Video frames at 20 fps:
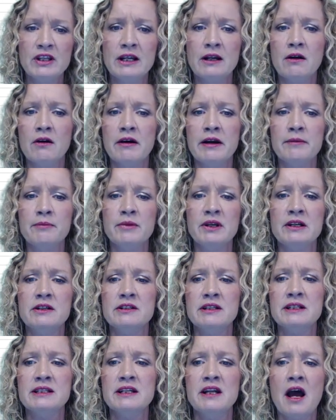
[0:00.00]
the line
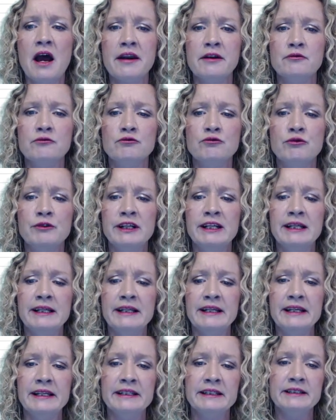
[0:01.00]
because it's not really
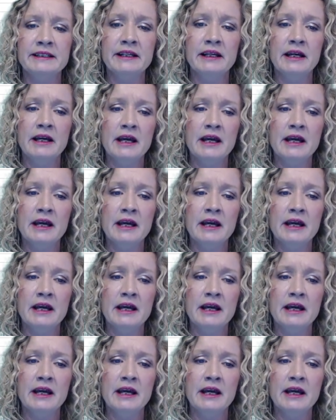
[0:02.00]
needed.